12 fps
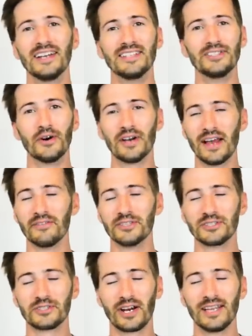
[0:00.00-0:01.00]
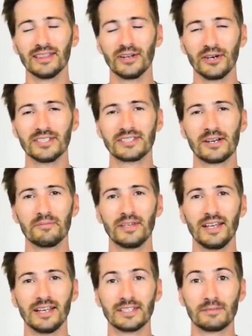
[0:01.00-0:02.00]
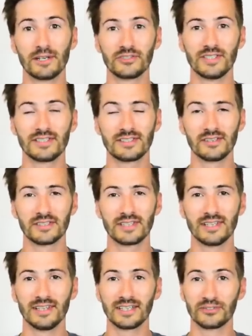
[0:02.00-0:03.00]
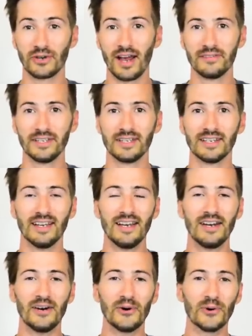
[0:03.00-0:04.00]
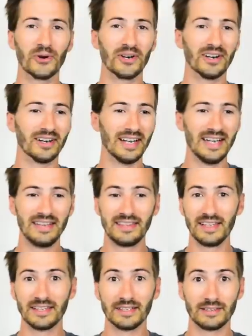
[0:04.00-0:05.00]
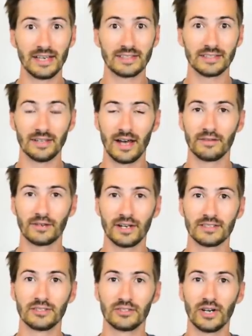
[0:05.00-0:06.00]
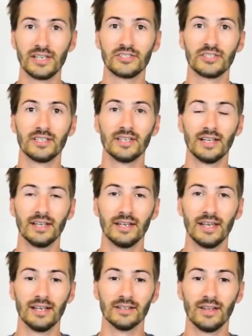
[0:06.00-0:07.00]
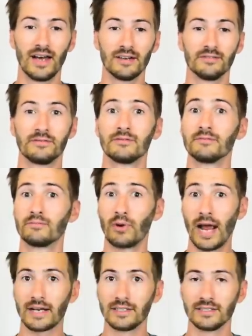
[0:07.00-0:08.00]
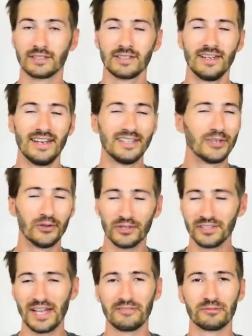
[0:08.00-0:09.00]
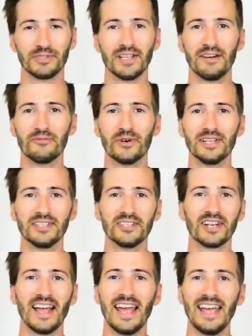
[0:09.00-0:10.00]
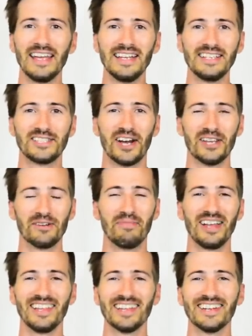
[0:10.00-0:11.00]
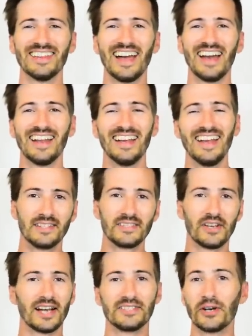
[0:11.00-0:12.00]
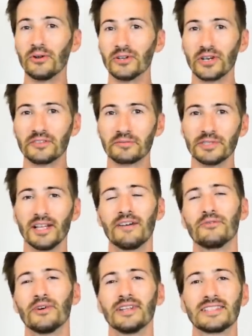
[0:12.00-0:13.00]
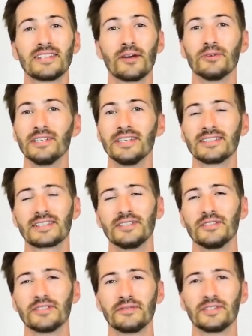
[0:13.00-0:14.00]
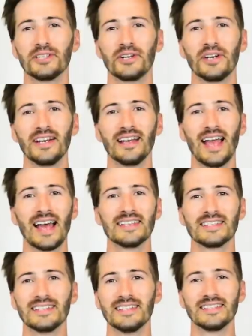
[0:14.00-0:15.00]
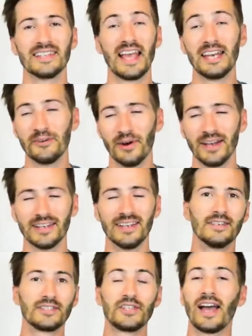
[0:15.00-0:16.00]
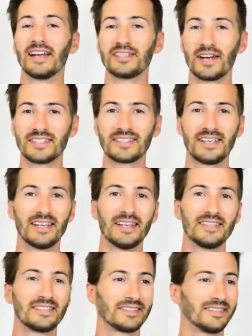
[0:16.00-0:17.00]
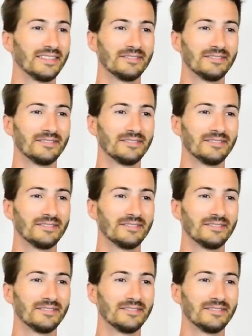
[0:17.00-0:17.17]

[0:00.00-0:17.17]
Don't ever try and learn something, especially a skill set like driving or anything that takes a lot of concentration and a lot of practice. Don't learn that from a loved one. You're going to hate each other by the end of that. So yeah, don't learn from a loved one. It's not really as conducive to learning as it is anyway. So yeah, I taught his kids.